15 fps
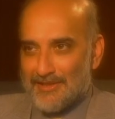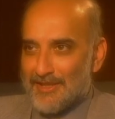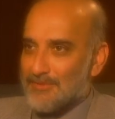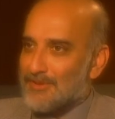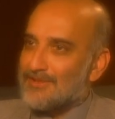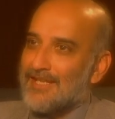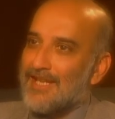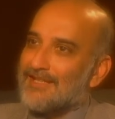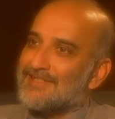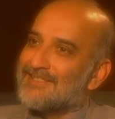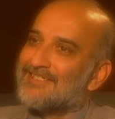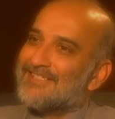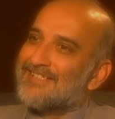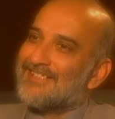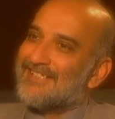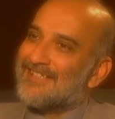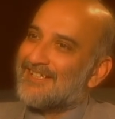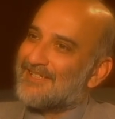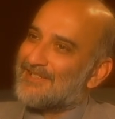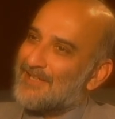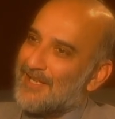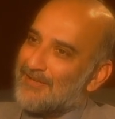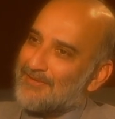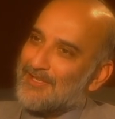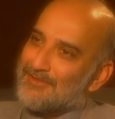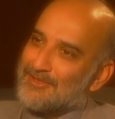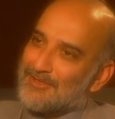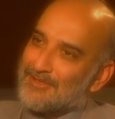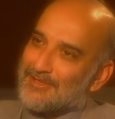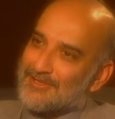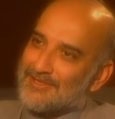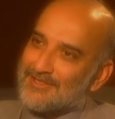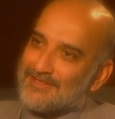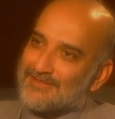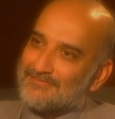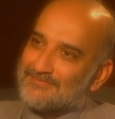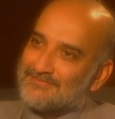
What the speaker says: they will yet. Mm. How do you look at a...